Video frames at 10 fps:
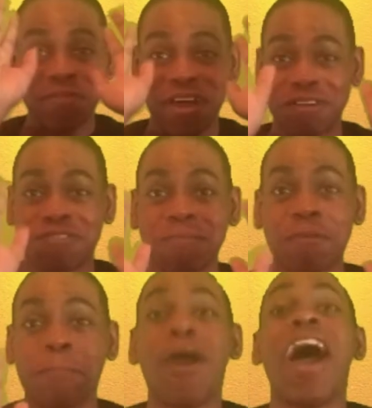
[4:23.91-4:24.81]
There's some
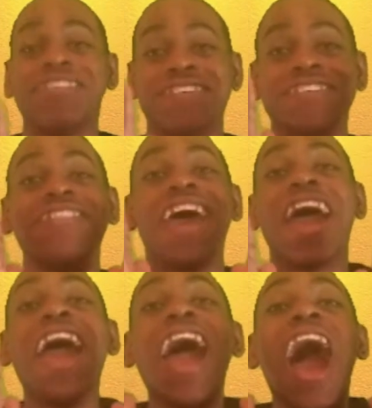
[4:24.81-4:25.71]
surprises
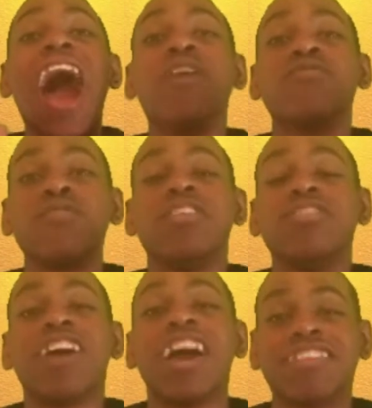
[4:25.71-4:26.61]
that I was really
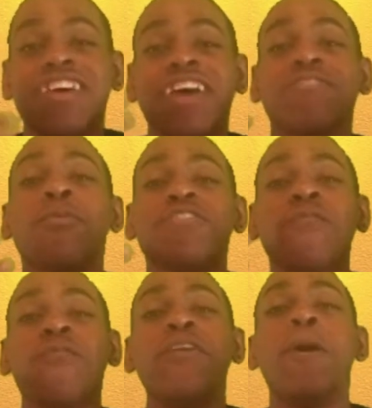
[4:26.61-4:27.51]
shocked. That's what the
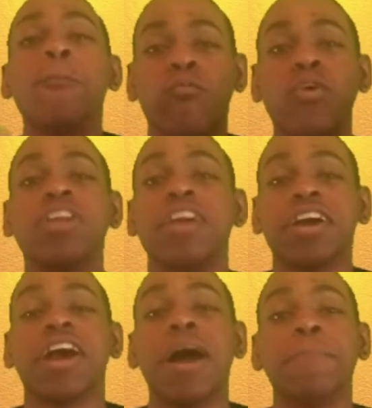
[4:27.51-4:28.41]
film really
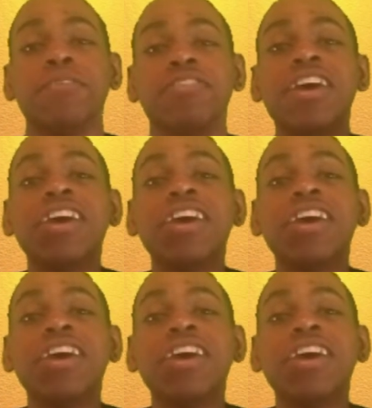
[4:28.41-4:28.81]
accomplished.